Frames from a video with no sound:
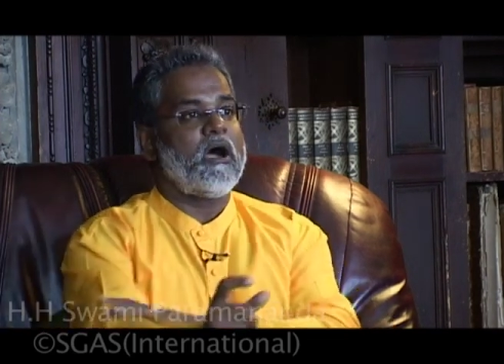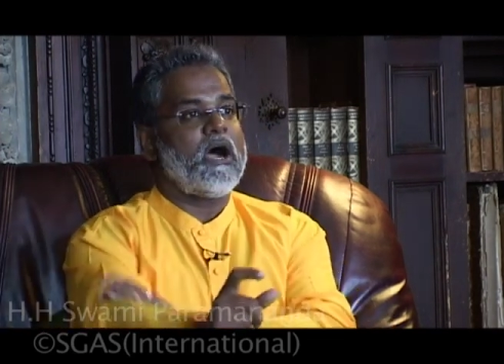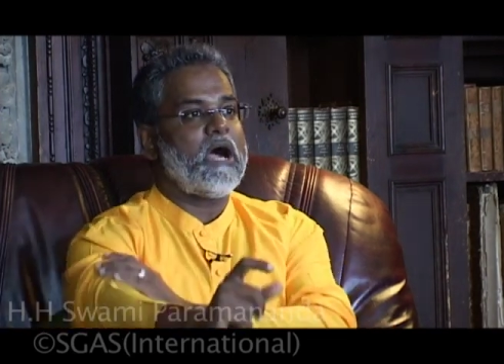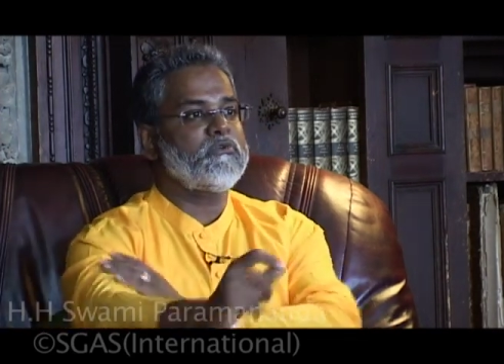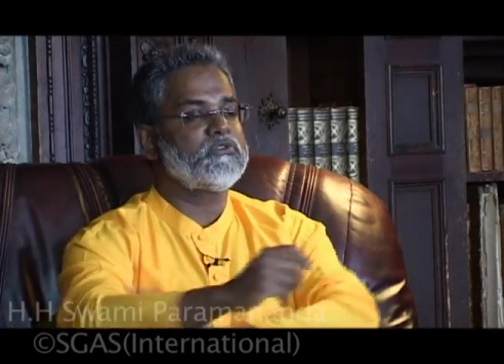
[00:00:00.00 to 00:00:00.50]

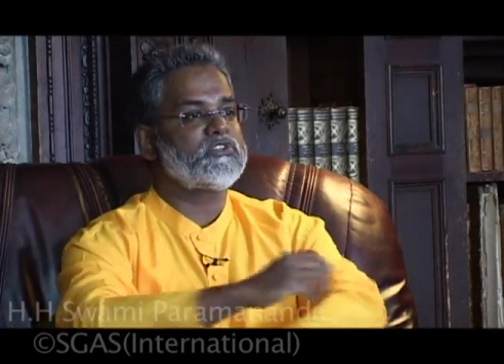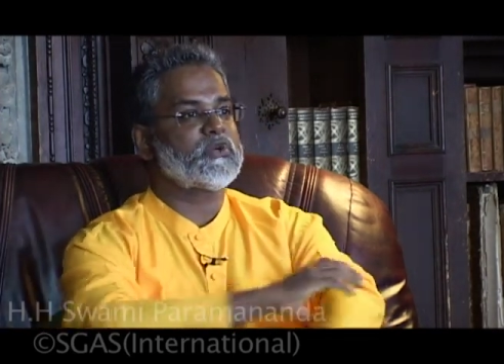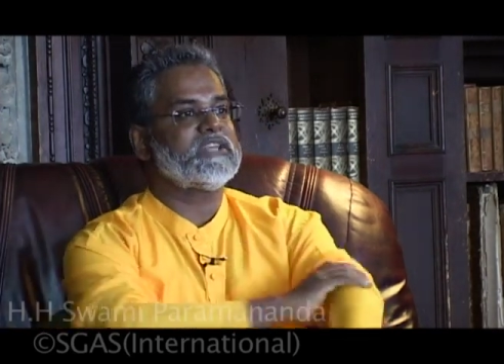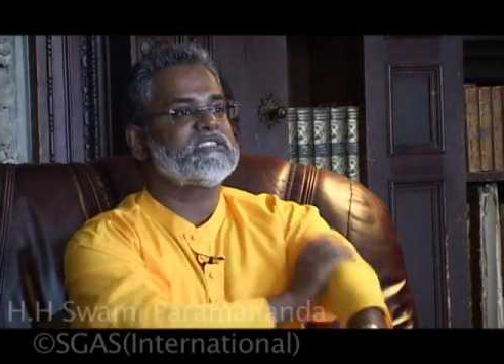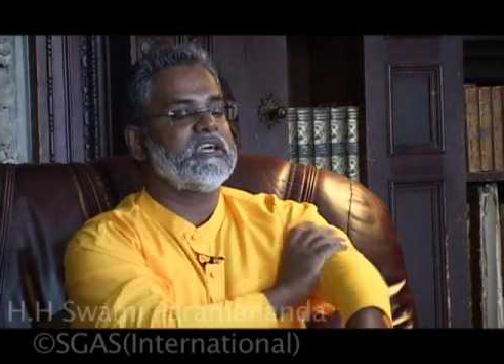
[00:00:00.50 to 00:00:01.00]
how to
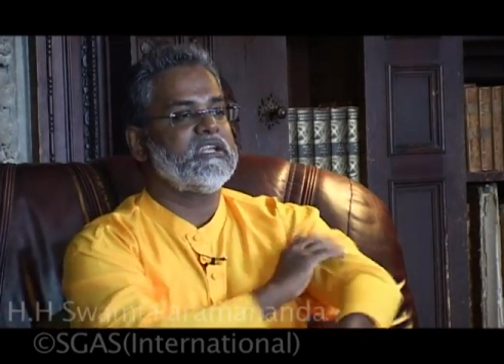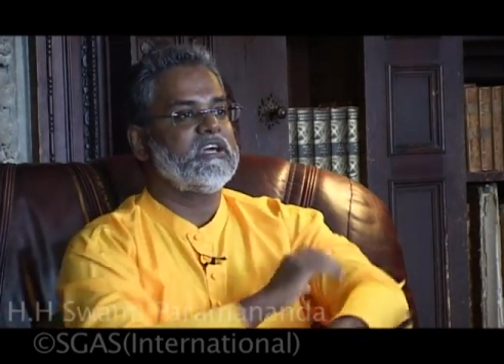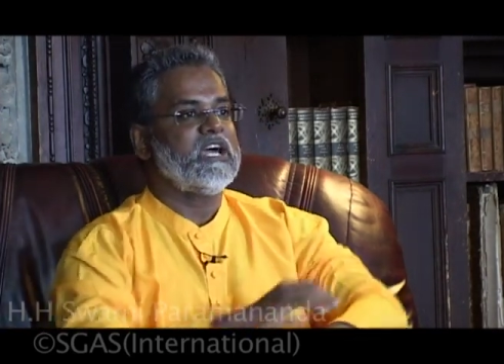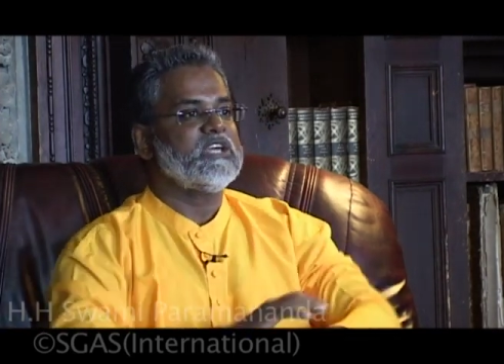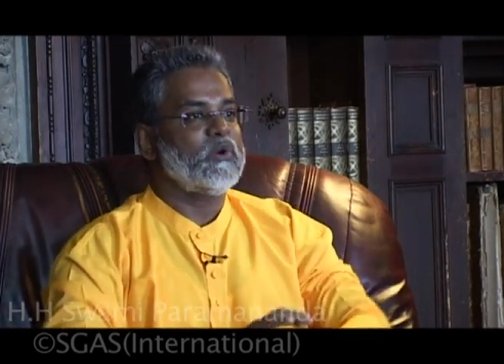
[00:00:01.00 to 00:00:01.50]
transcend
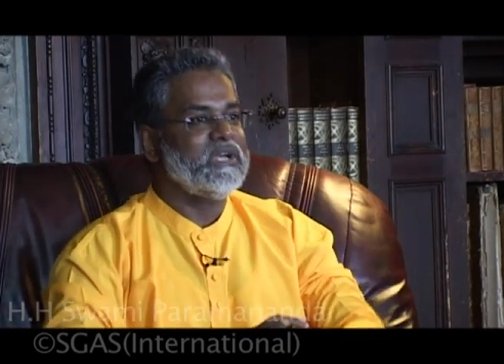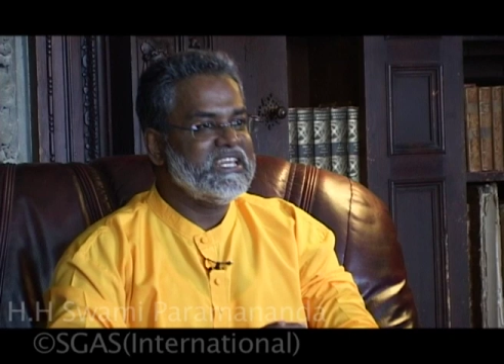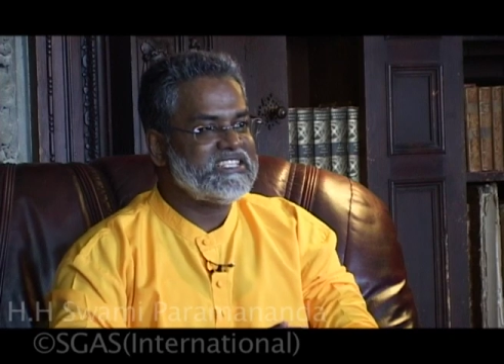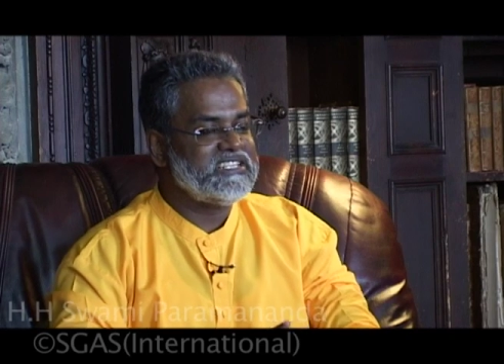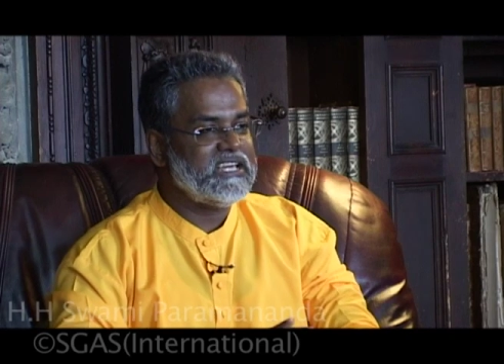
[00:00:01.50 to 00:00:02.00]
your
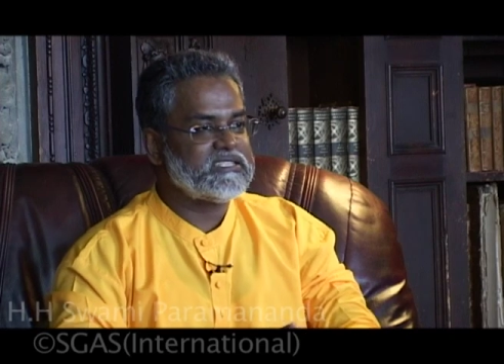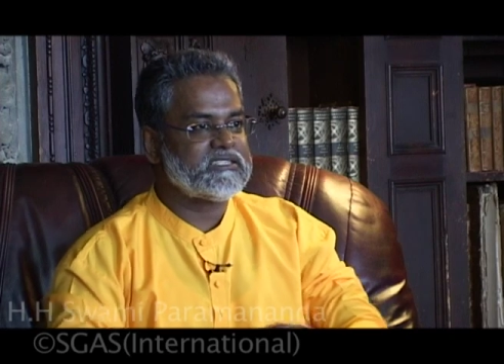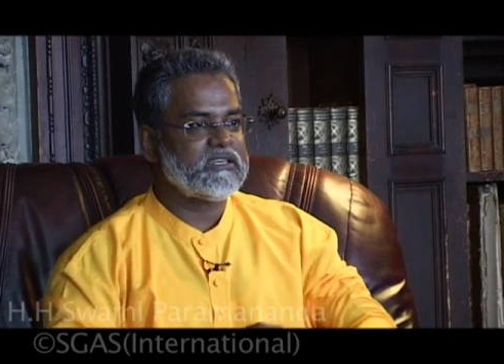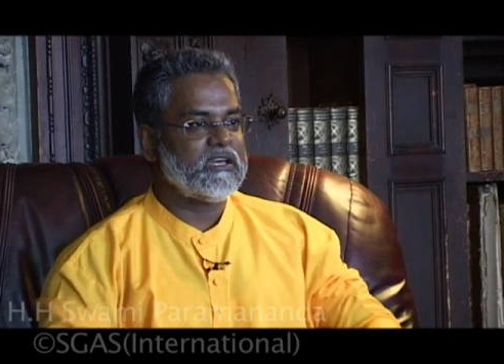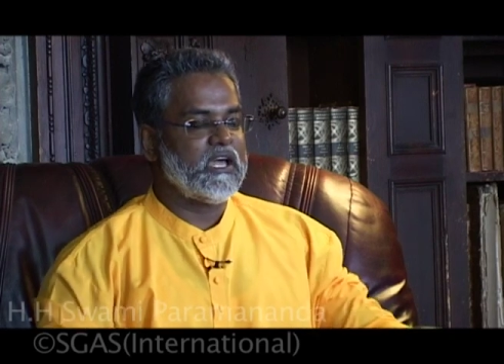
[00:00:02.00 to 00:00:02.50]

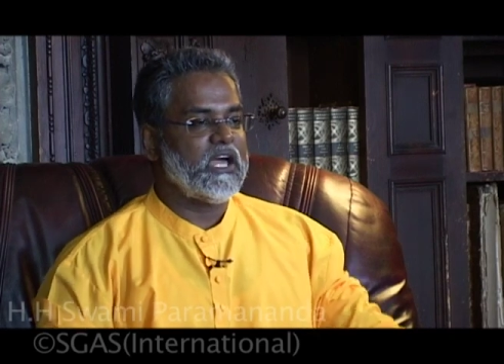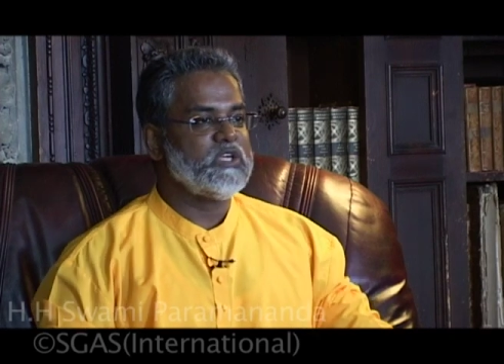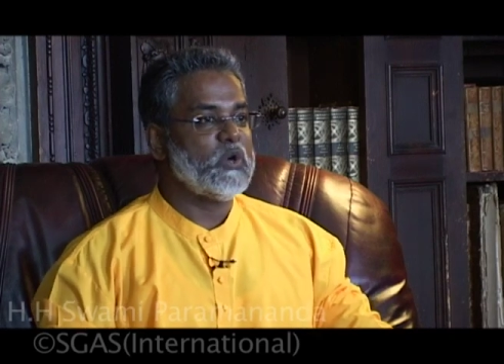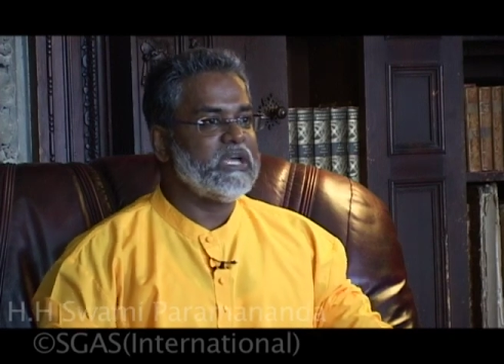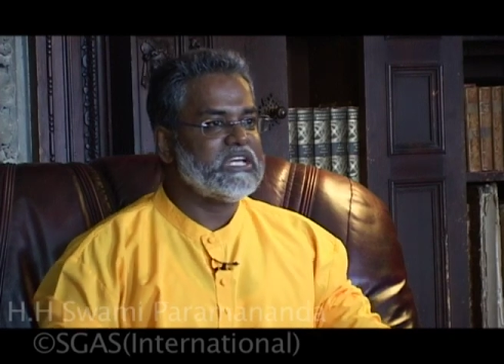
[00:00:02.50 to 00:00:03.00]
laziness,
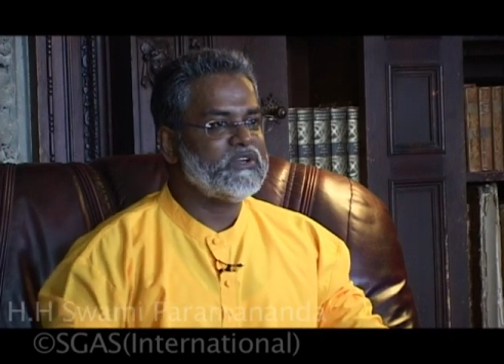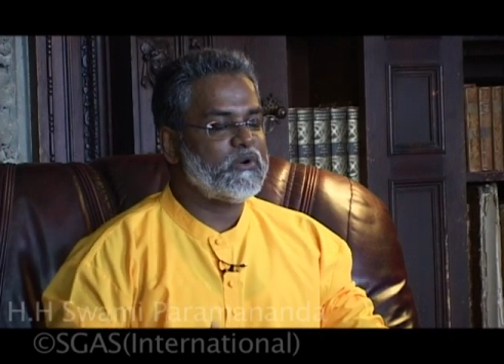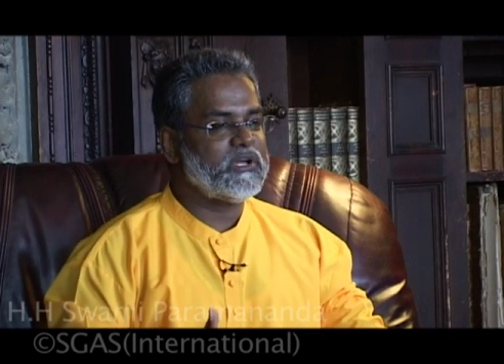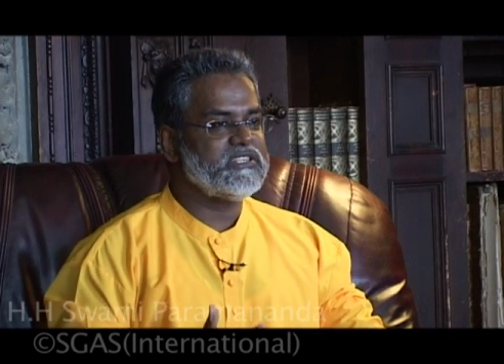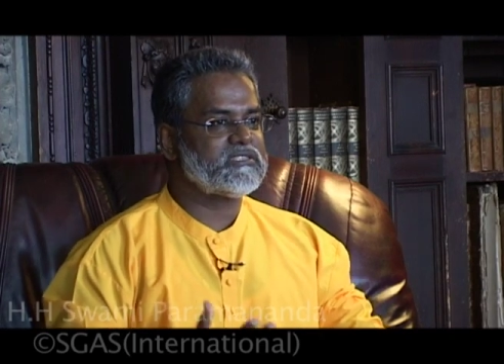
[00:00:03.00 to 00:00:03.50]
your
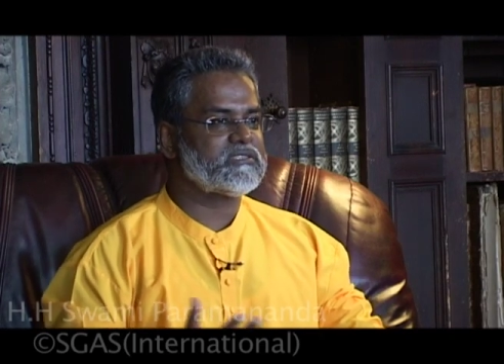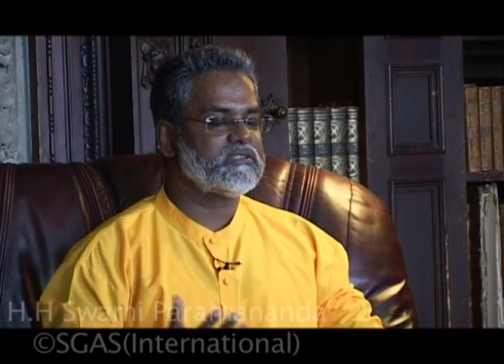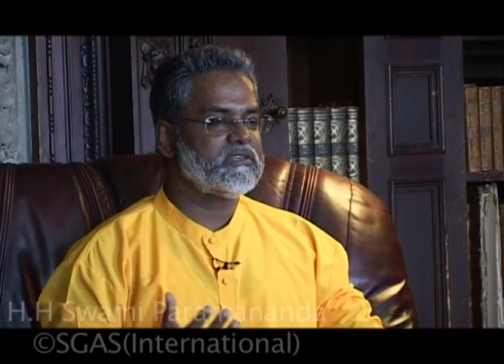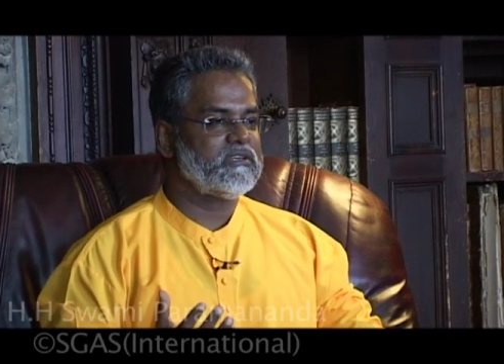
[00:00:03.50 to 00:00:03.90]
ignorance,